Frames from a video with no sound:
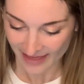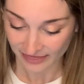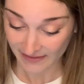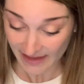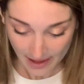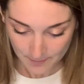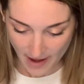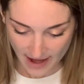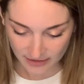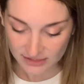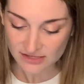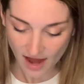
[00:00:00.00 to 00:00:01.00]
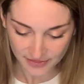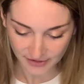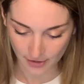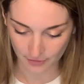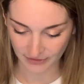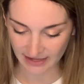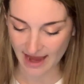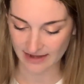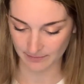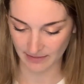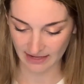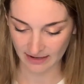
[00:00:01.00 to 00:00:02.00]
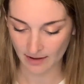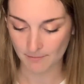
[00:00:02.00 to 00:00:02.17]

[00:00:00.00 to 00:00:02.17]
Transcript: The empire is not their only enemy.